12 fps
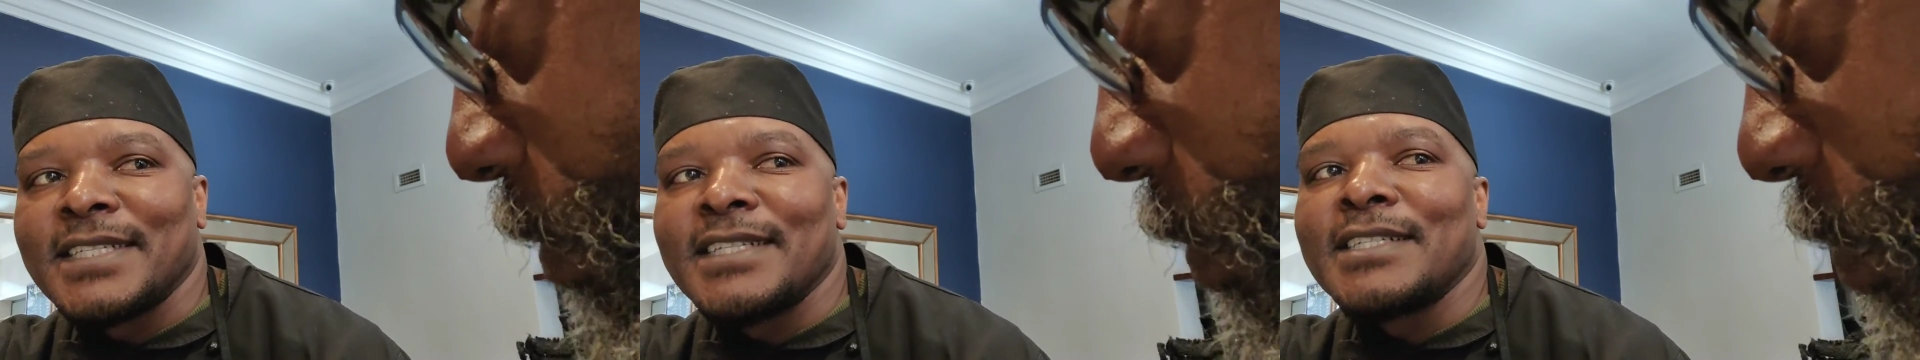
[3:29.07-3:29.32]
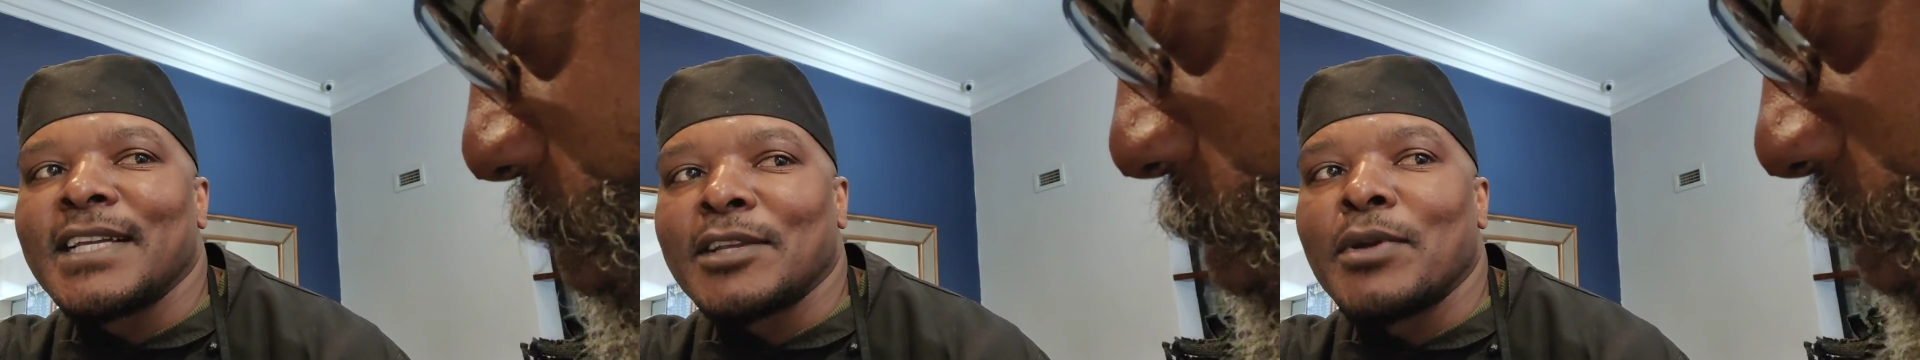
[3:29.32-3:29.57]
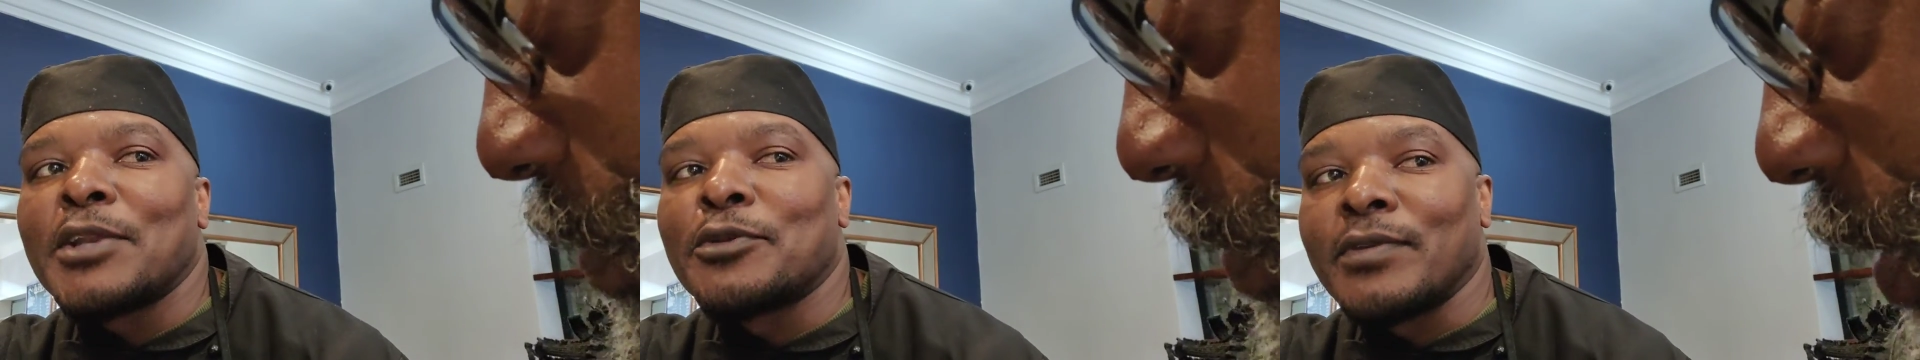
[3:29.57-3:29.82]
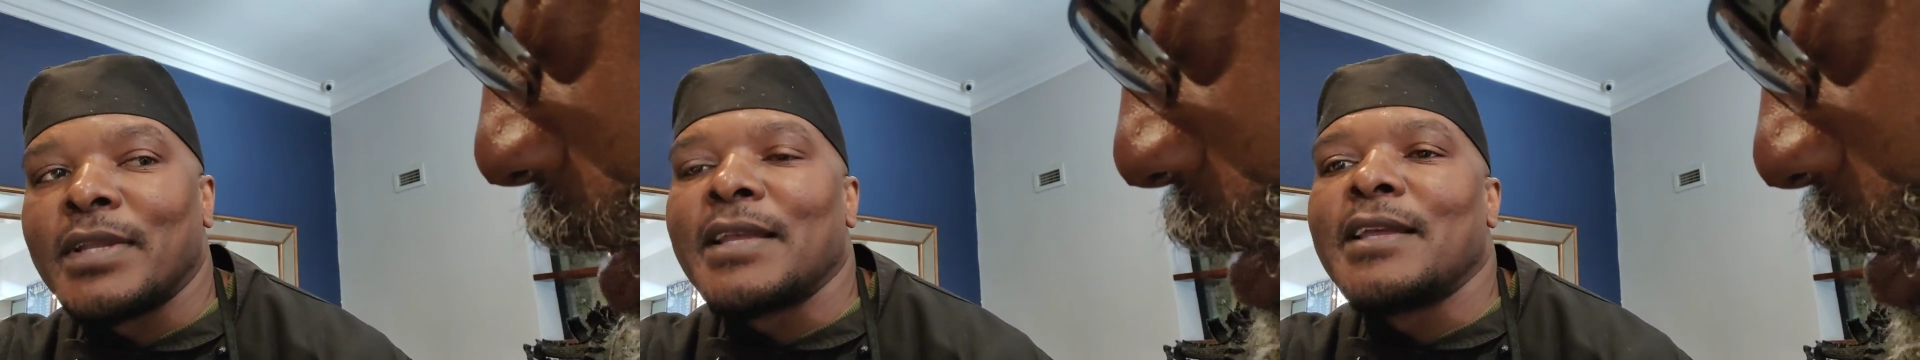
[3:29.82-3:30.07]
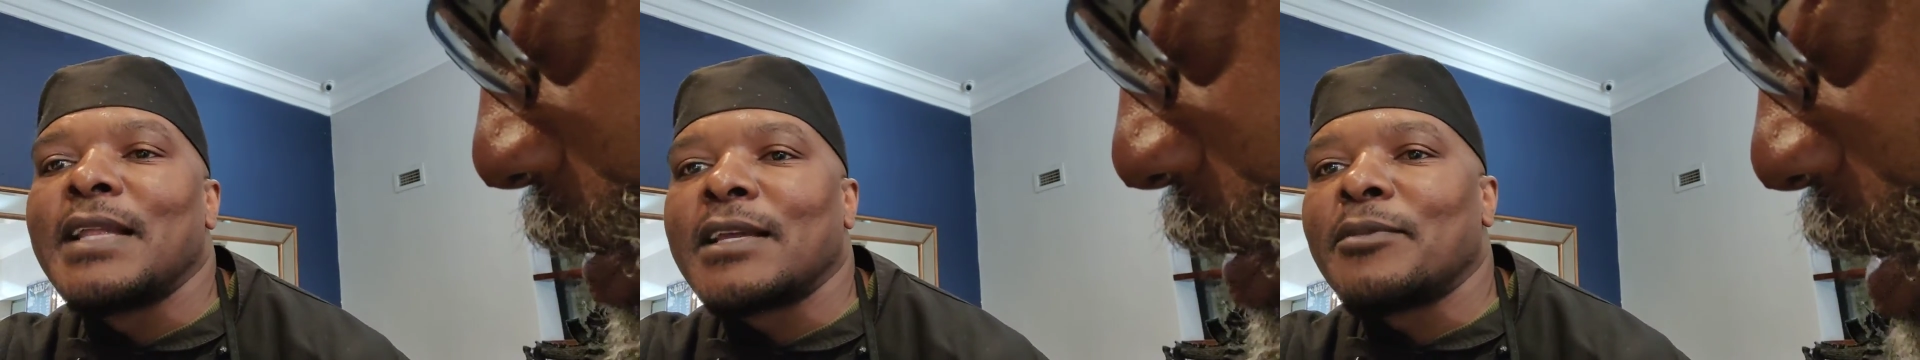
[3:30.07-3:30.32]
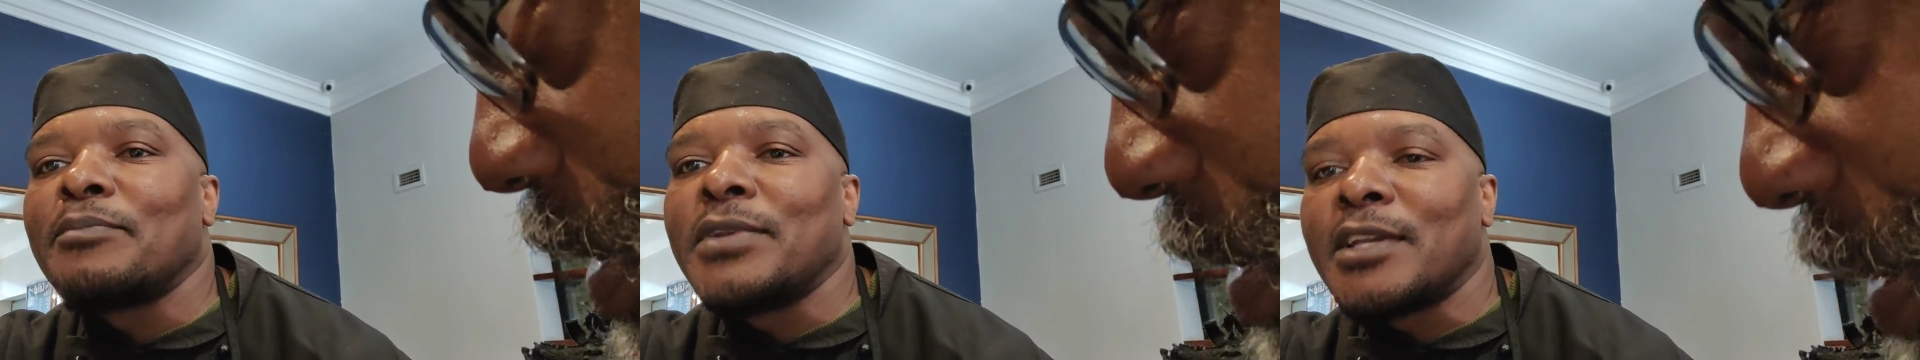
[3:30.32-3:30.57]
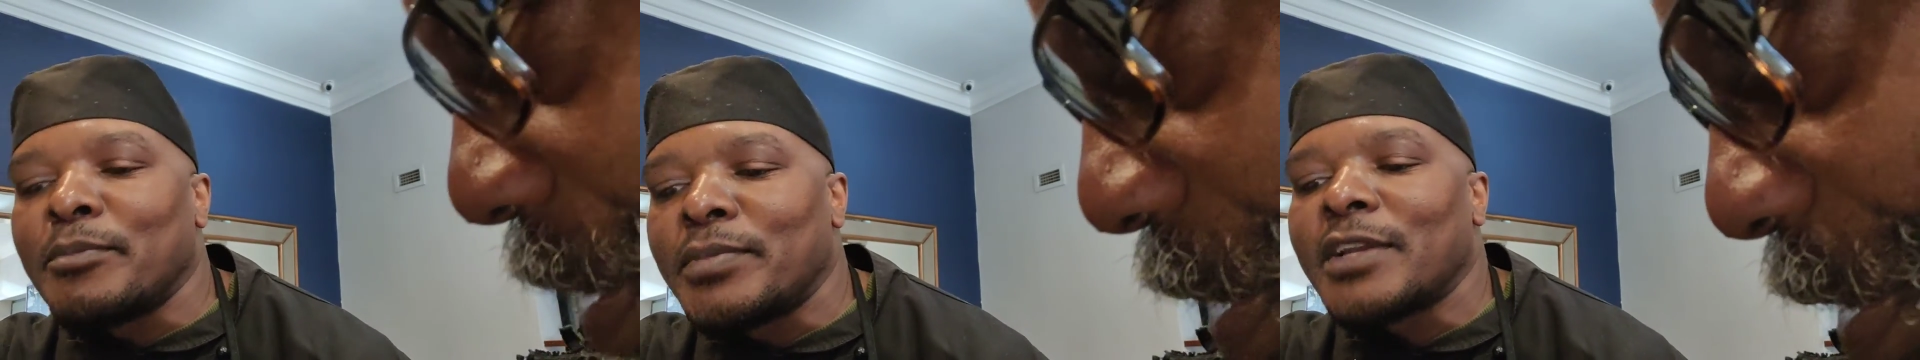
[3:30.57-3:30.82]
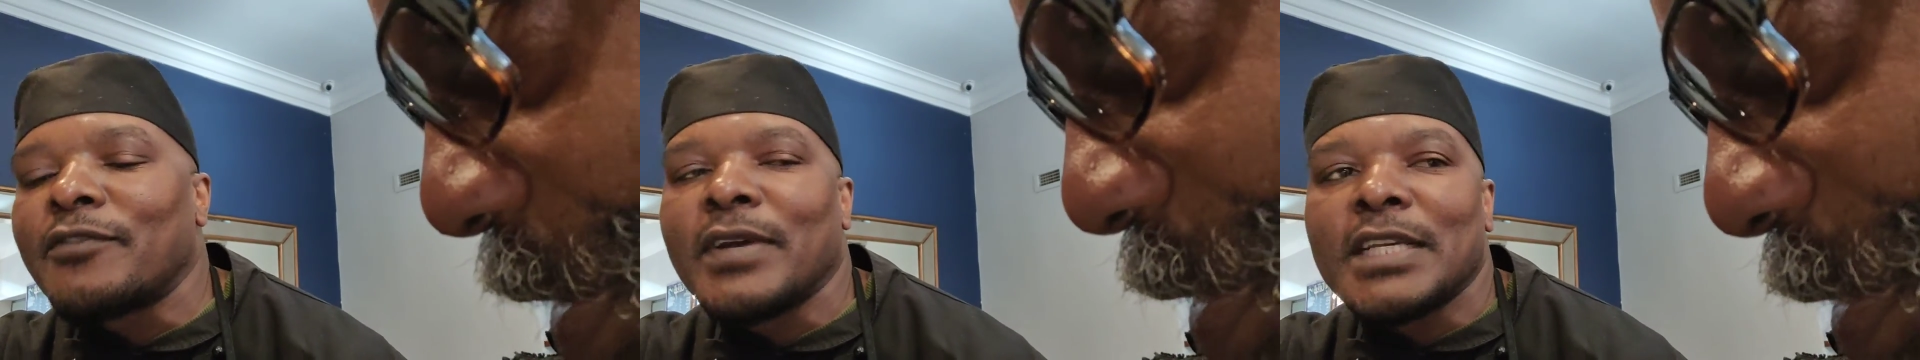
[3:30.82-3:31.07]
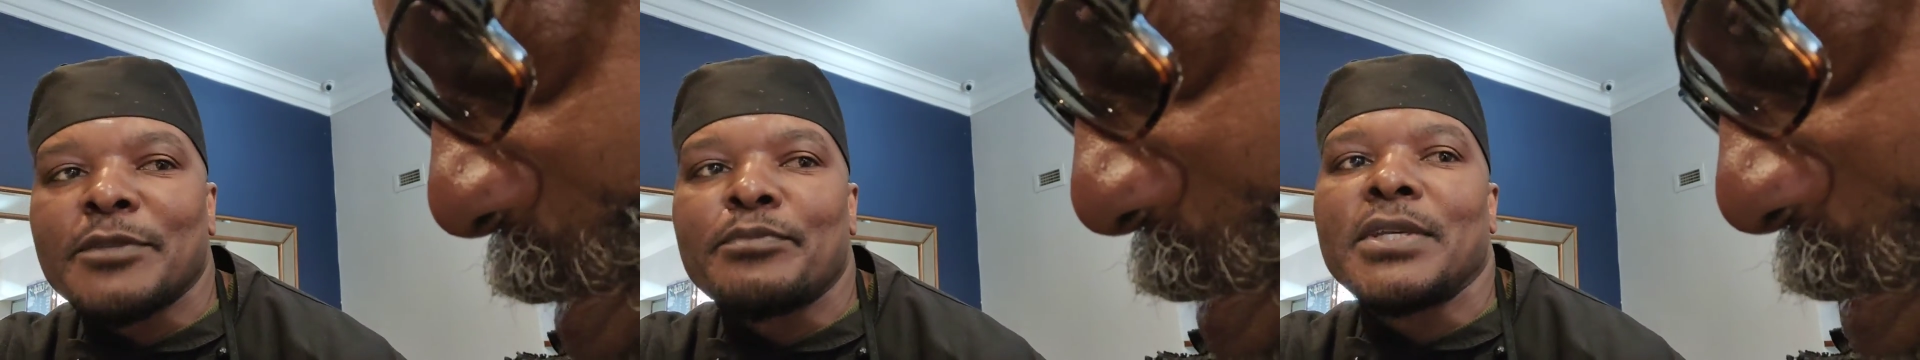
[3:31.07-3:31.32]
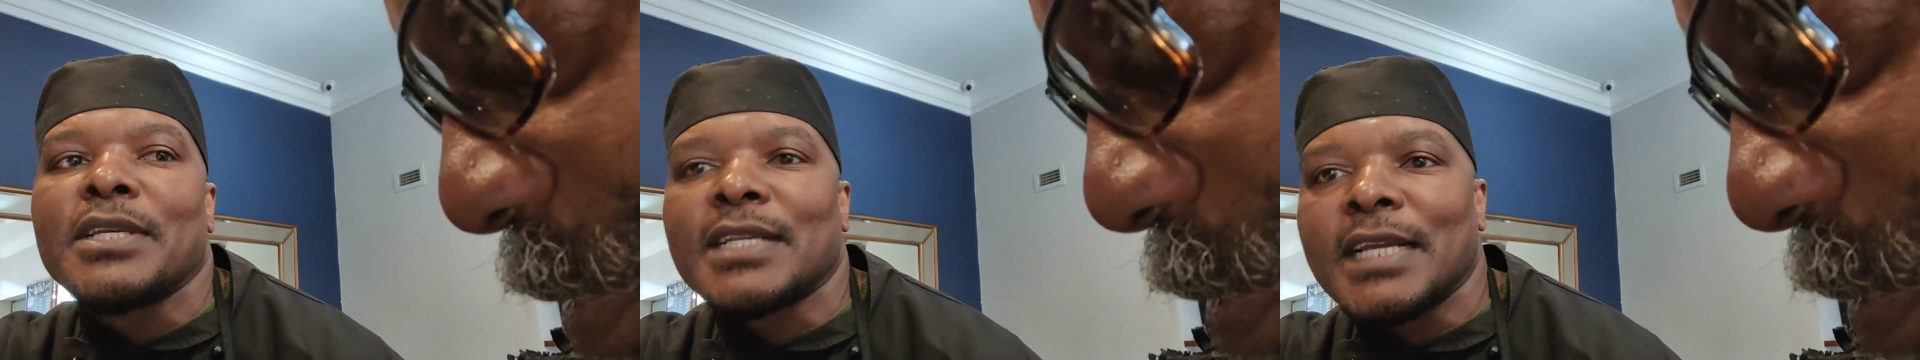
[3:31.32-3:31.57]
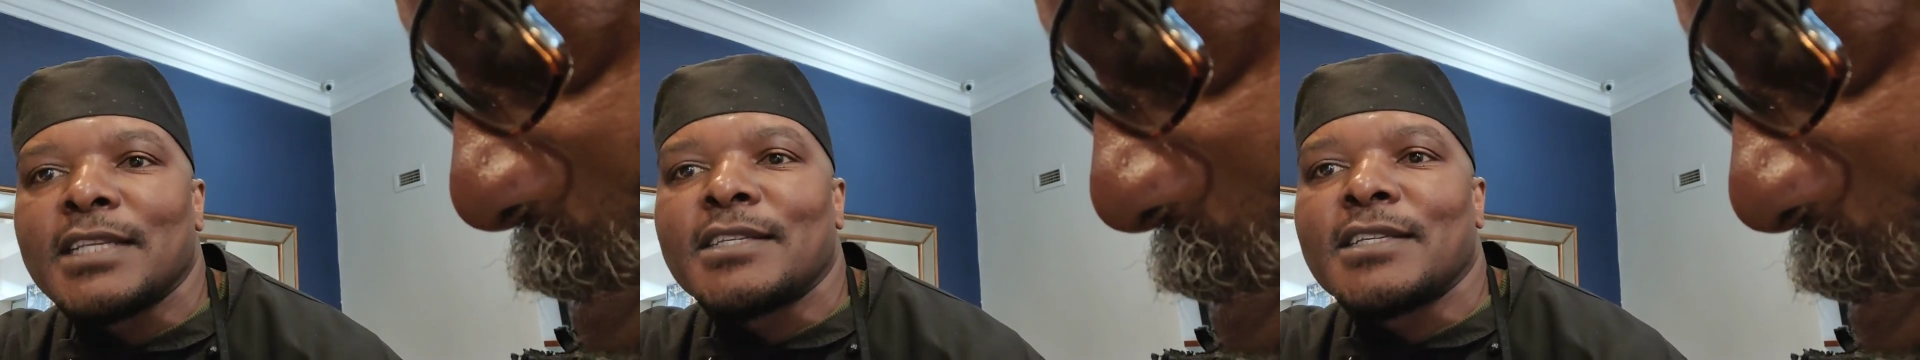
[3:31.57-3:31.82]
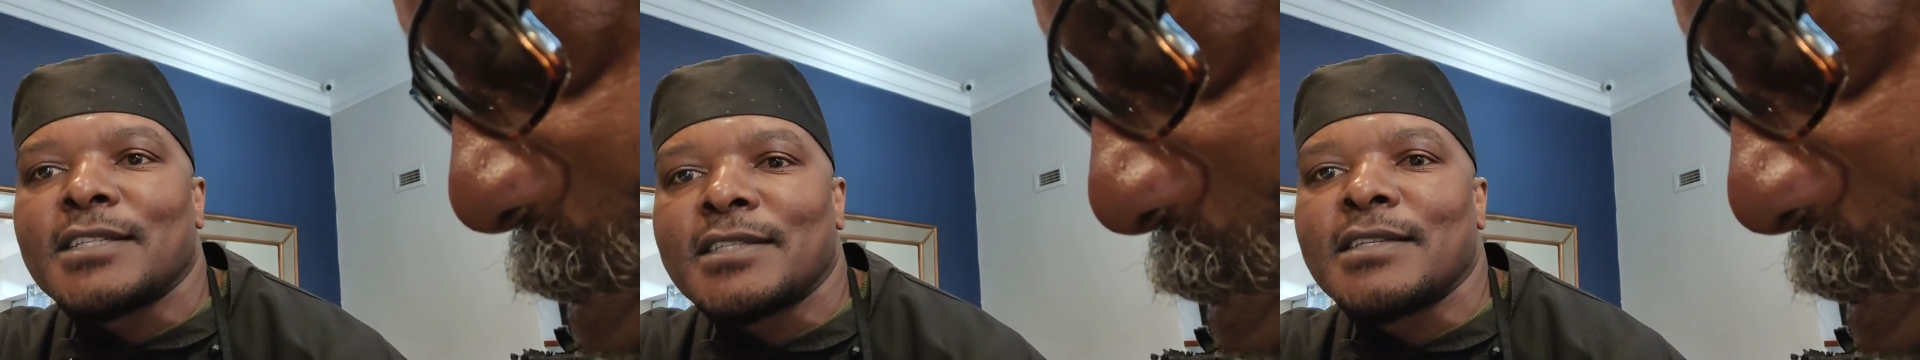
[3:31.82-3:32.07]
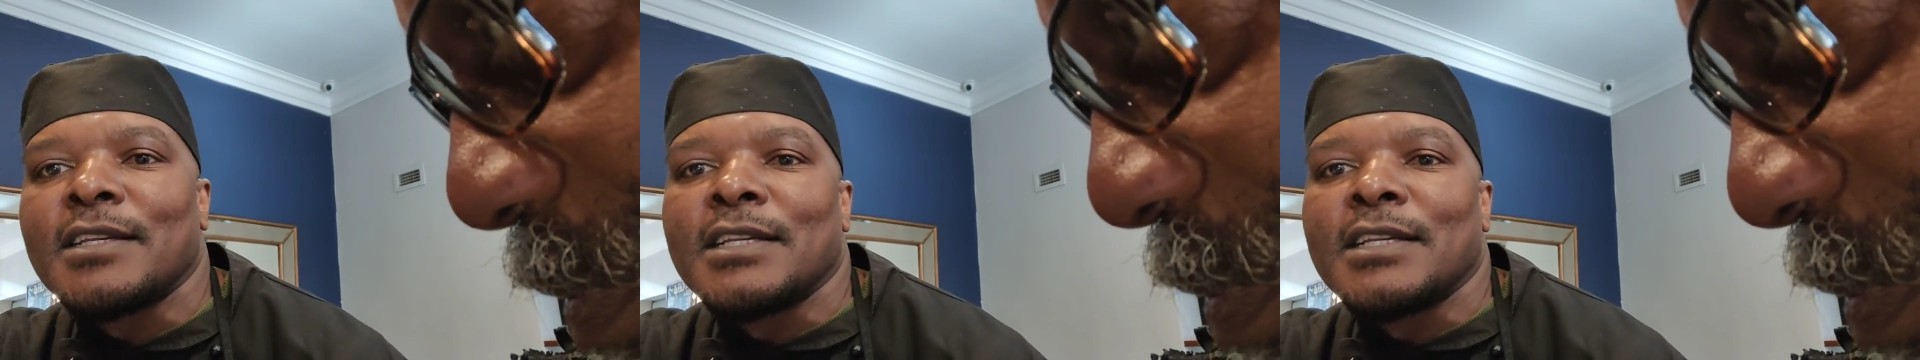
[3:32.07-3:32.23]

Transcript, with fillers: She did. Like we are doing a, like a big breakfast, big lunches.